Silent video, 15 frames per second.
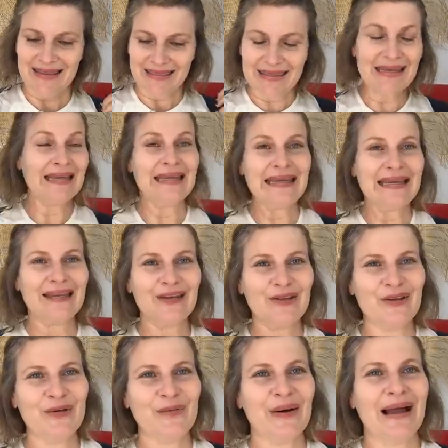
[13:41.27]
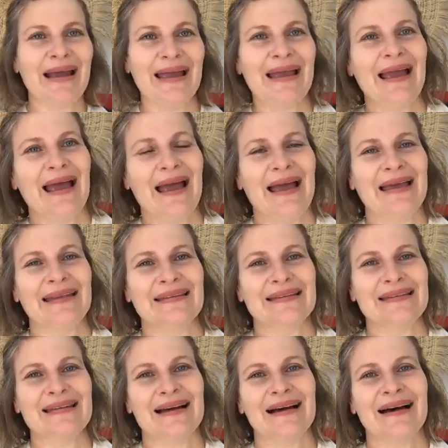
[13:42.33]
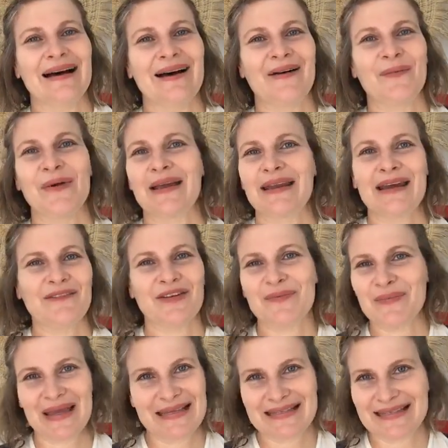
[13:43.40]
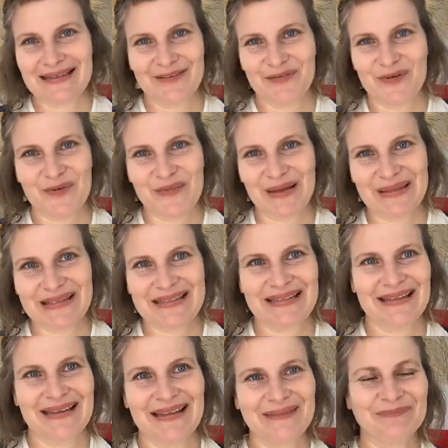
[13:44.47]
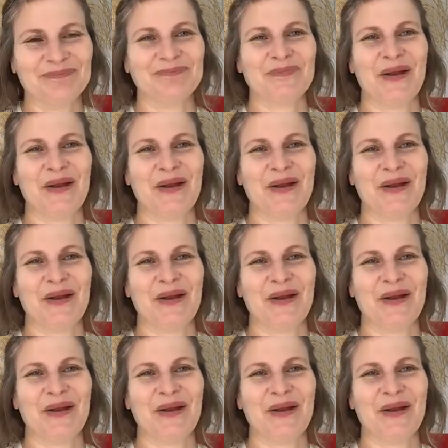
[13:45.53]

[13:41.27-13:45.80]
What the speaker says: leading in a new way, and we're going to have an amazing 4 months together.